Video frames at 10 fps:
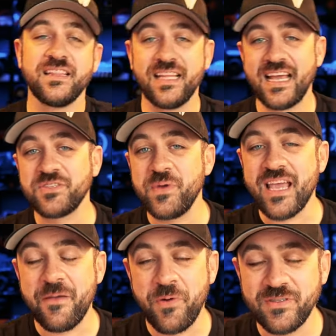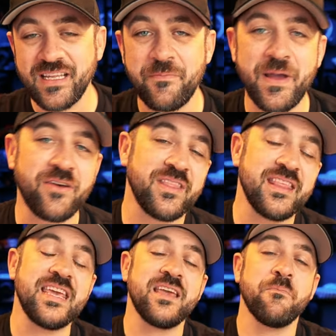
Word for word: Last week, I posted about the